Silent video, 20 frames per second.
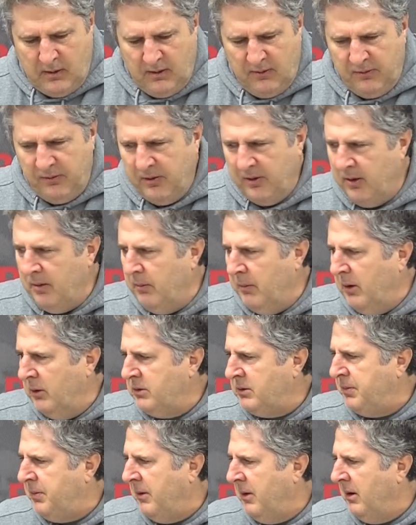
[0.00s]
for the
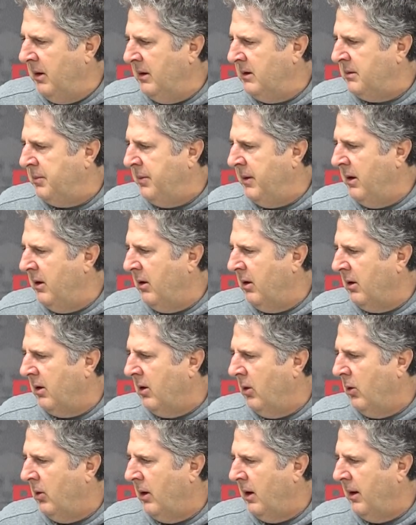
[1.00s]
most part, he's been our
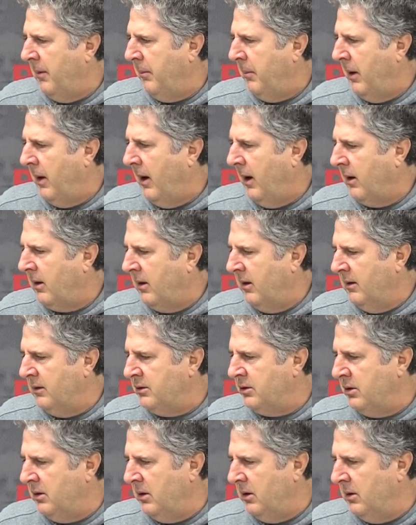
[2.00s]
goal line back
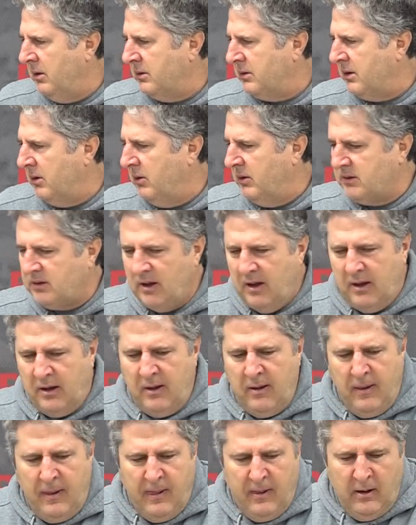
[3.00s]
this year. So it was
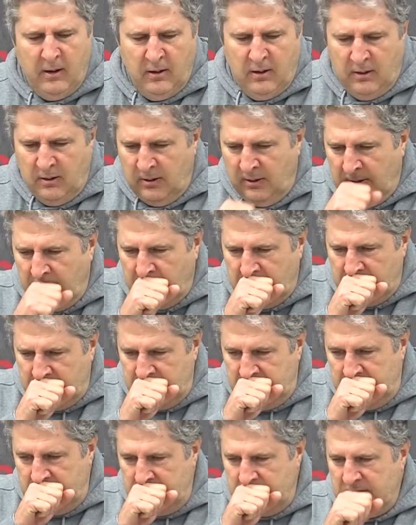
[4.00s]
like,
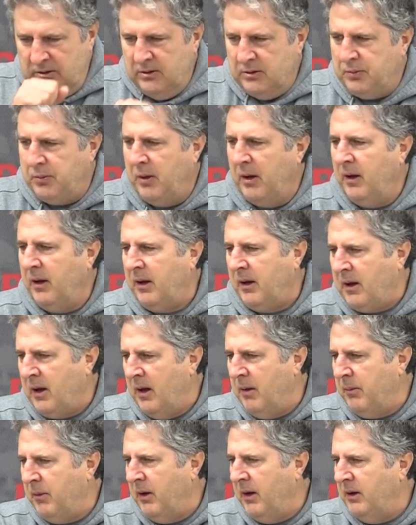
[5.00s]
it's probably a
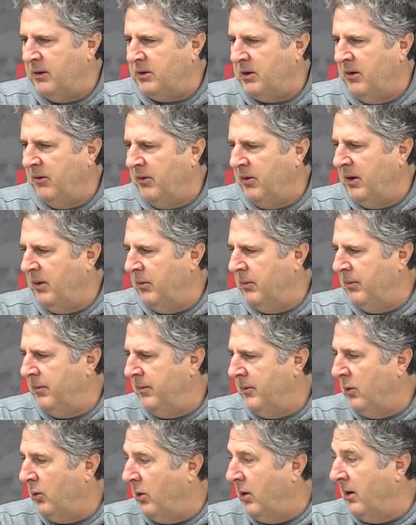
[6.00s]
combination of him
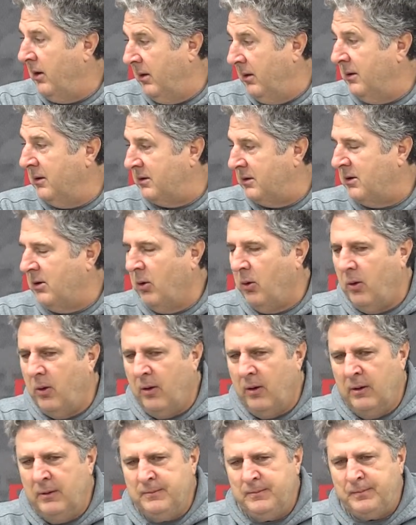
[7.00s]
wanting to
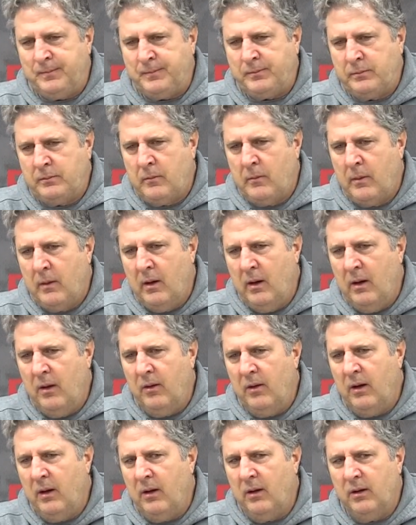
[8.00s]
score
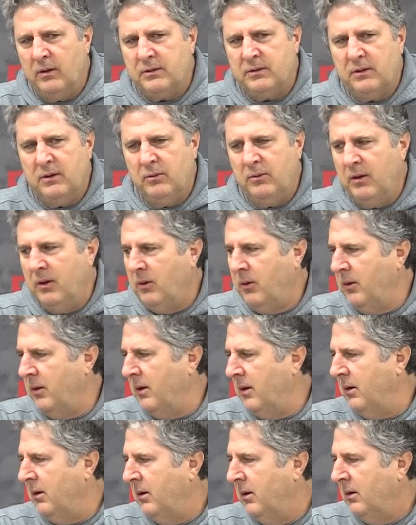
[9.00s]
and then also knowing
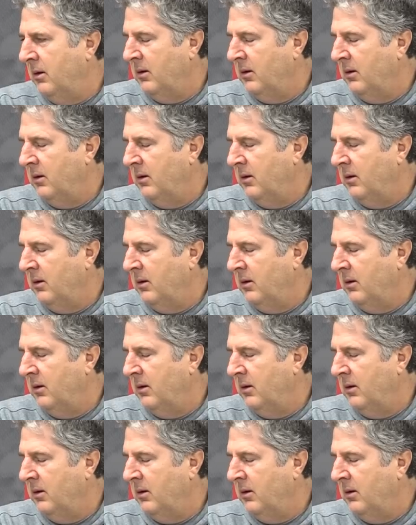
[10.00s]
that,